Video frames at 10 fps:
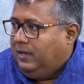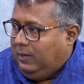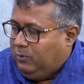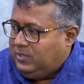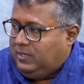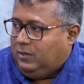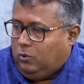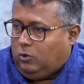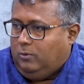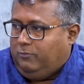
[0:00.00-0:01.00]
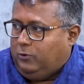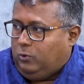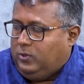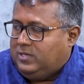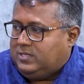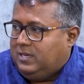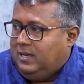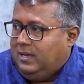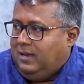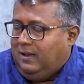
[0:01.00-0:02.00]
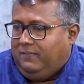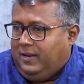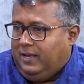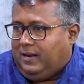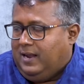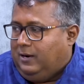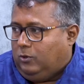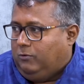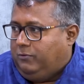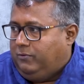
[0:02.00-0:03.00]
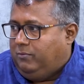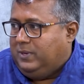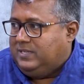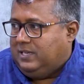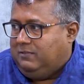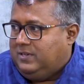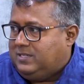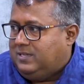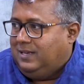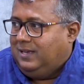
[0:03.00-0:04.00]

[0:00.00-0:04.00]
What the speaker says: I was in the Gurukulam for 2 years, and then I ran out of my savings.